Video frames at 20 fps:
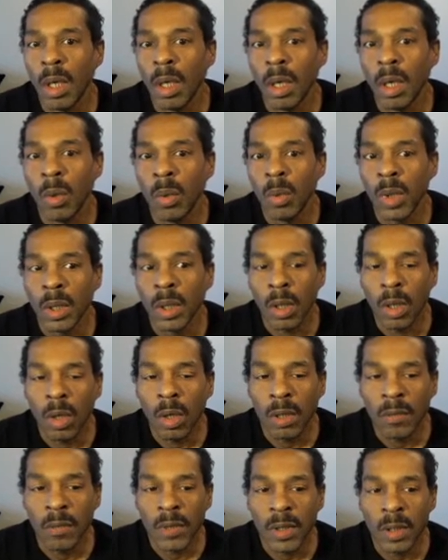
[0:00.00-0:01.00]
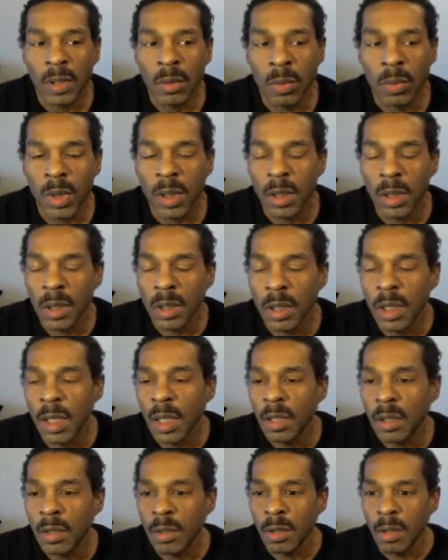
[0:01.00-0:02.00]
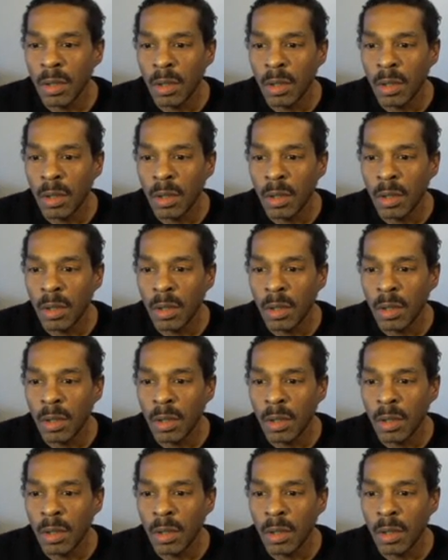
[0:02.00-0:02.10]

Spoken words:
with all of us, with the sudden